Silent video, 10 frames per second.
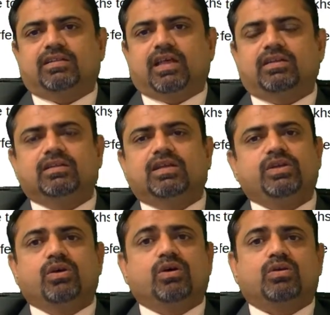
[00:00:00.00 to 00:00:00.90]
Then
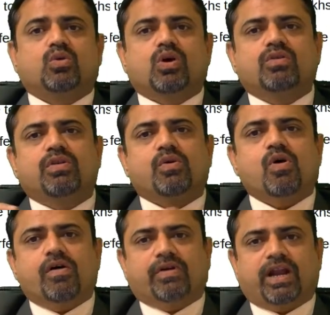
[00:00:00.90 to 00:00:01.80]
your token will
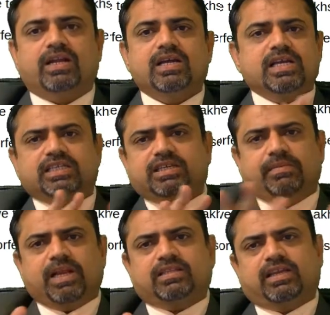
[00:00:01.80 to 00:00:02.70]
go away, right?
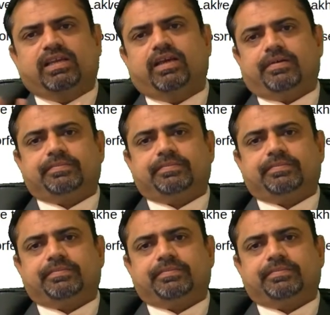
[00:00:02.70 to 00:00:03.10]
Similar thing here.